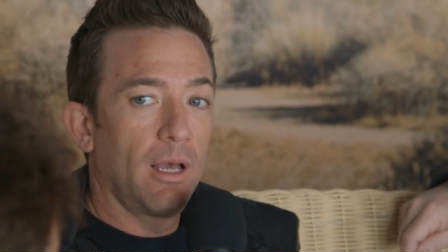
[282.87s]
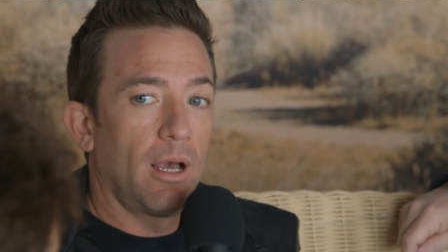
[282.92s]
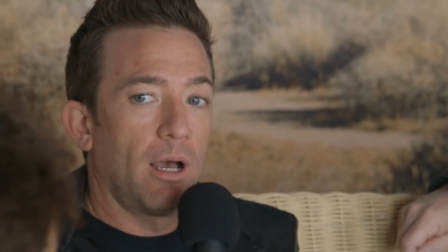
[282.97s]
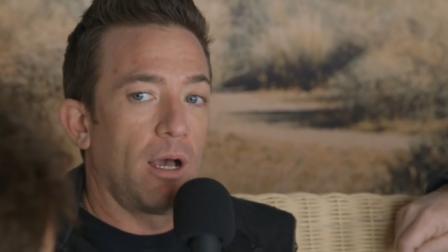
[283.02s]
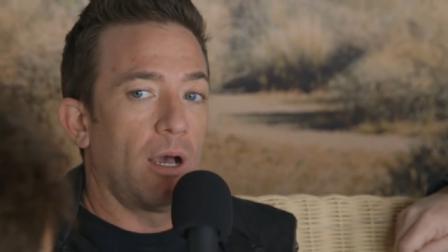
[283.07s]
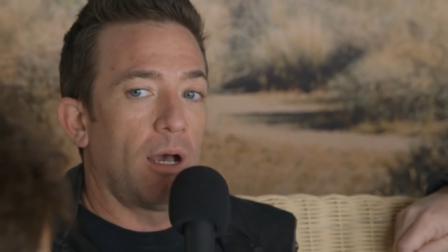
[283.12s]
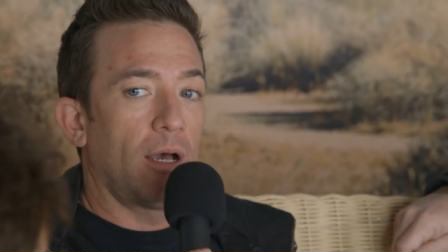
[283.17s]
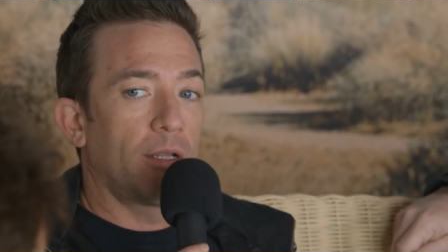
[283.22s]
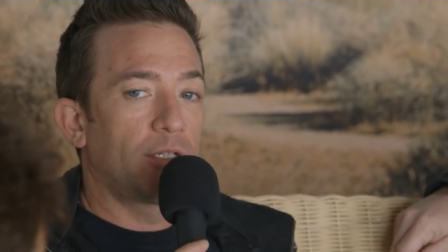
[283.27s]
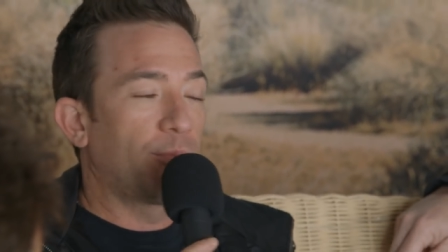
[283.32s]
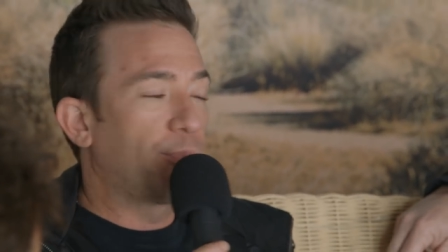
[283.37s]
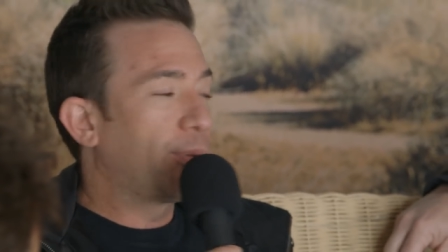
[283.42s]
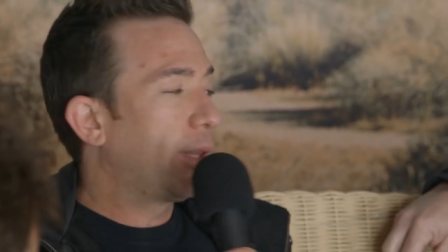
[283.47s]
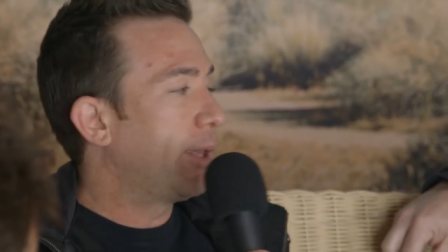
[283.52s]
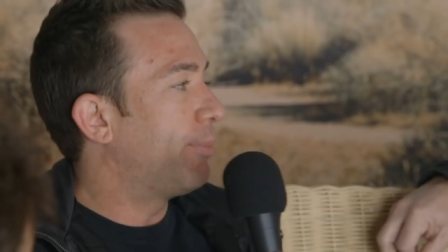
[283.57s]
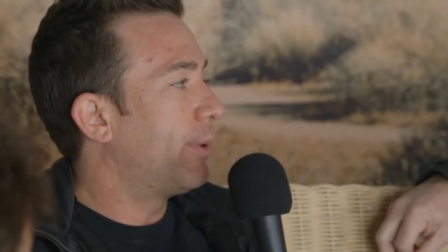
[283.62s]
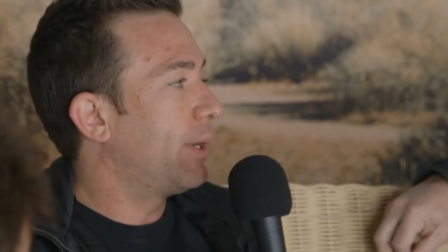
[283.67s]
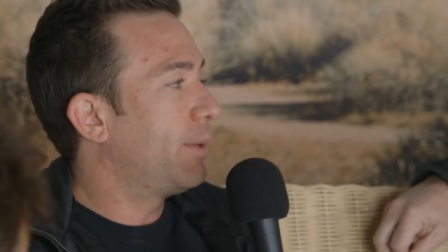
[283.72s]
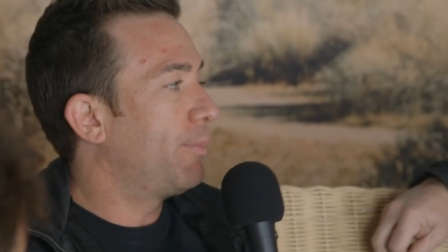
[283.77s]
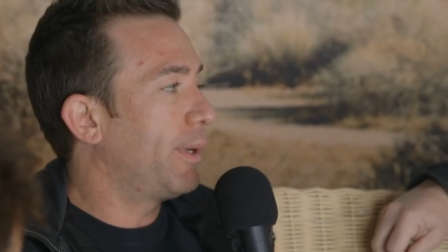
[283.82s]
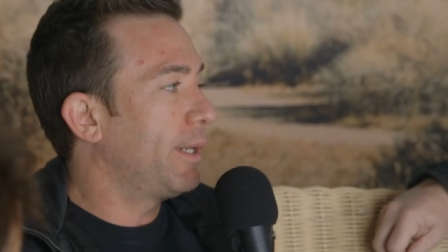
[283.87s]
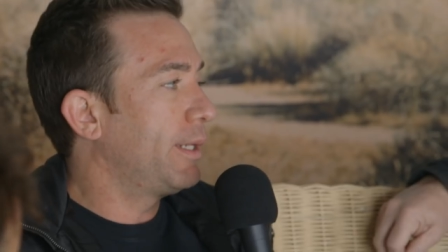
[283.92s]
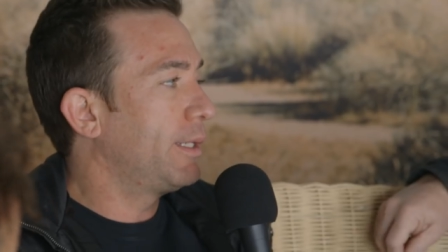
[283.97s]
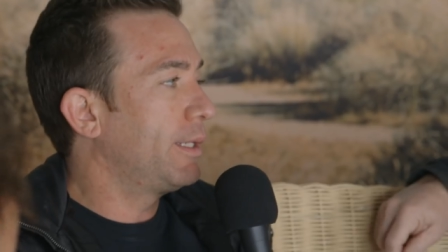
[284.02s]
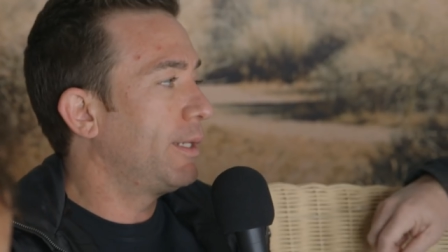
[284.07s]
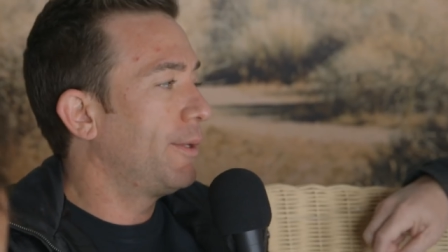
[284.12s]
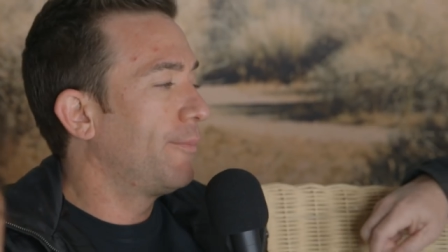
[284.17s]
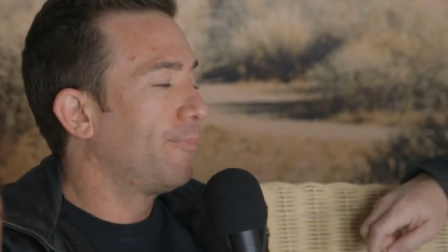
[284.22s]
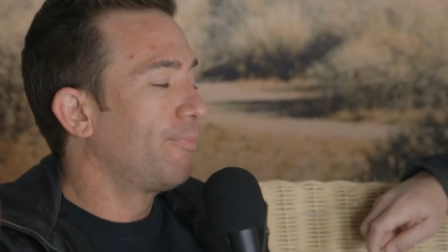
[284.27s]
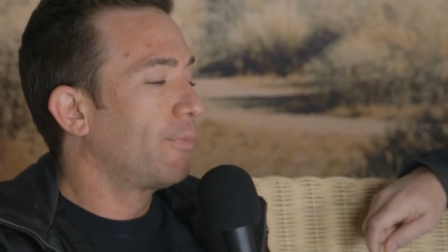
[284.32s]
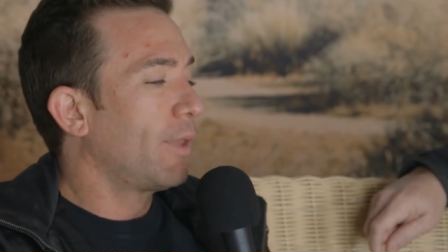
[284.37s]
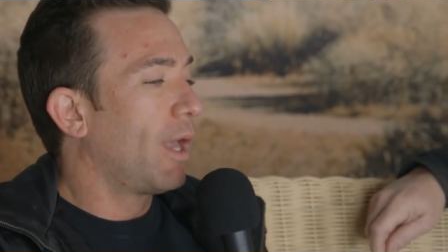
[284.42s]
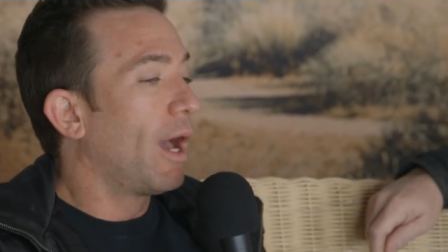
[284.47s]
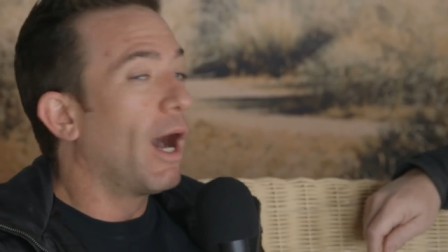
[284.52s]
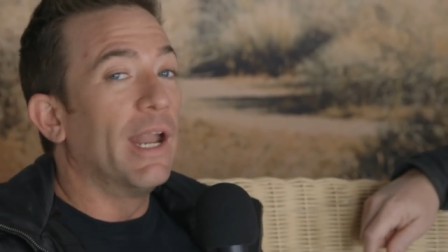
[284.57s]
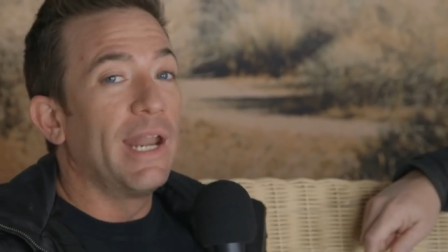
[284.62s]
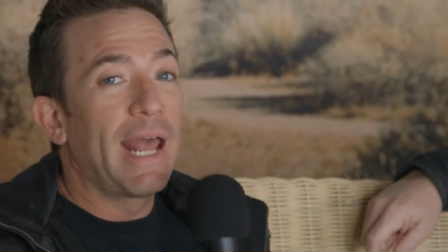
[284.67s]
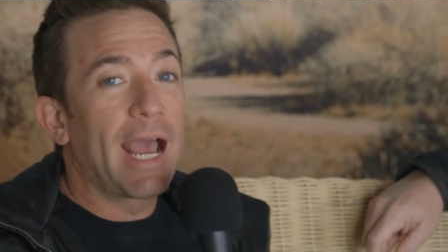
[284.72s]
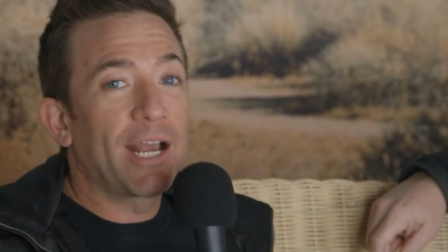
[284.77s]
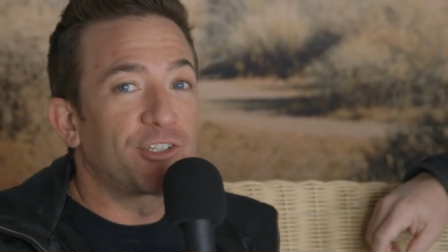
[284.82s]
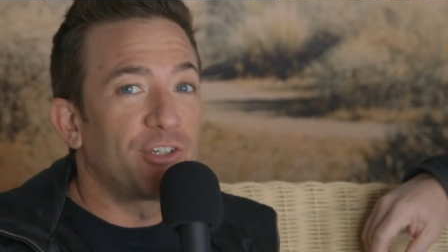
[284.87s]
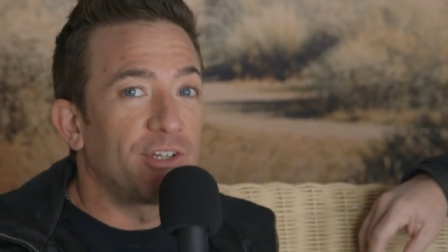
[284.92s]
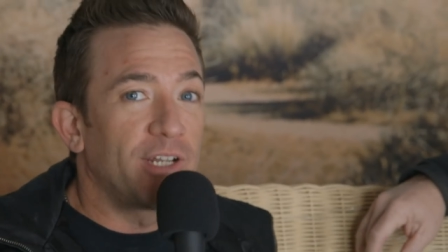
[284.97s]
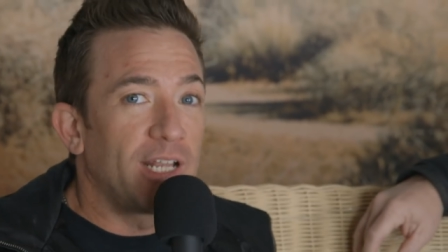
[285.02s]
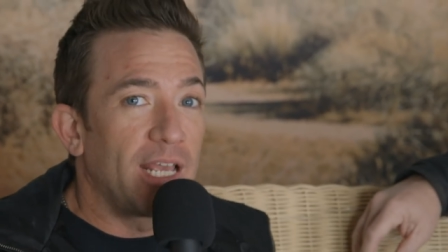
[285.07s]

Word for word: uh, to play Bud Bundy. Wow. An actor